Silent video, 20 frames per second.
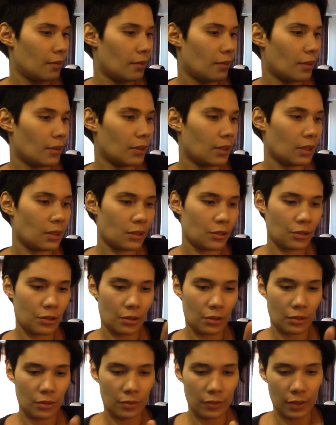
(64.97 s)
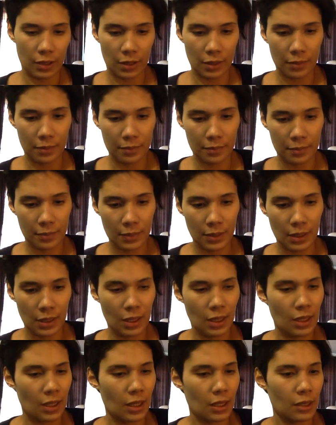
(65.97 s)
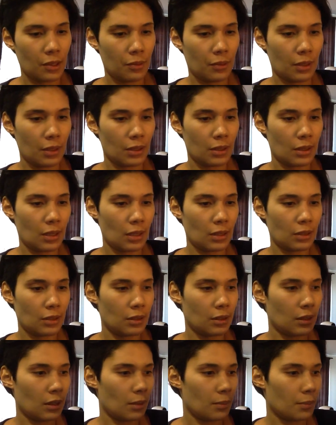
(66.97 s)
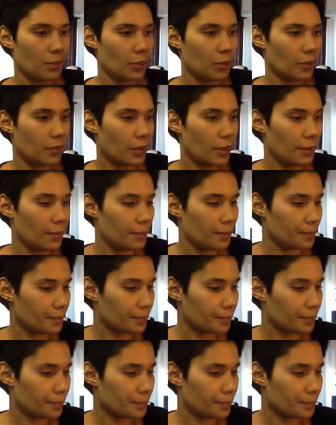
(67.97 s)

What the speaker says: Oh, it doesn't show over here. Anyways, let's keep moving.